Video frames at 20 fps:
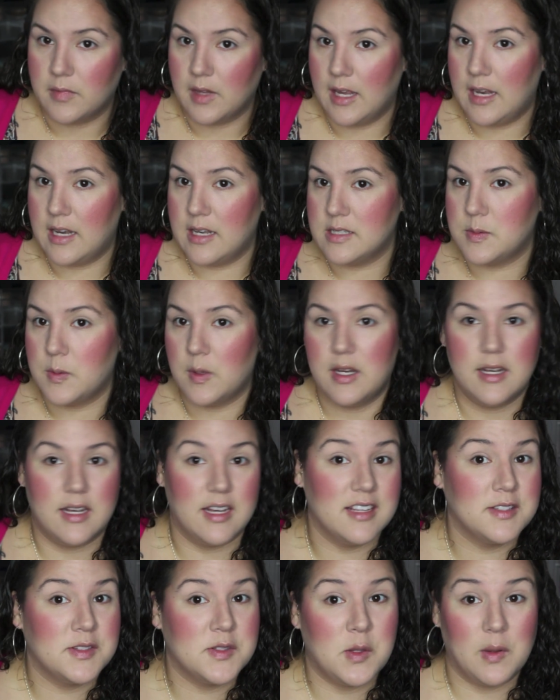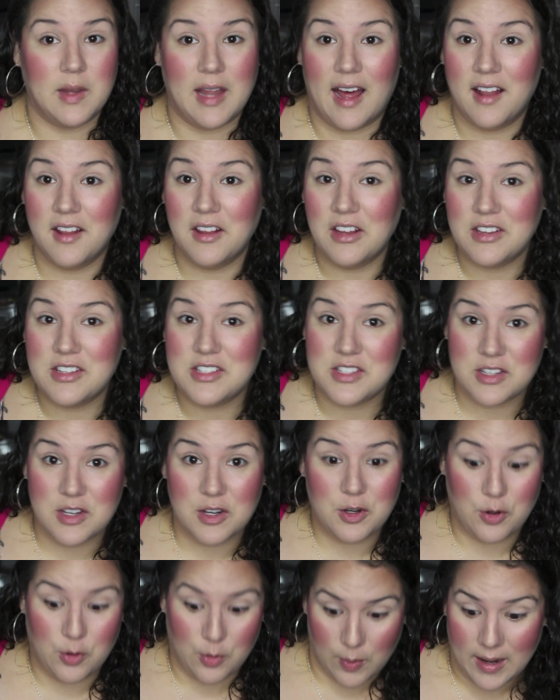it is what it is. So that looks
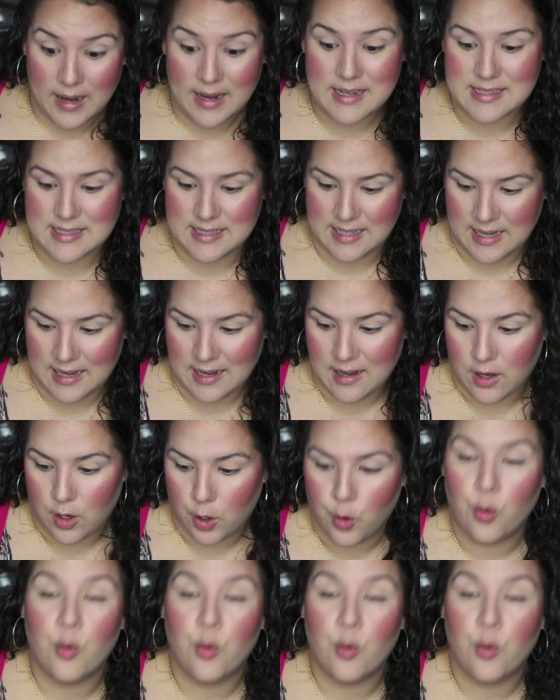crazy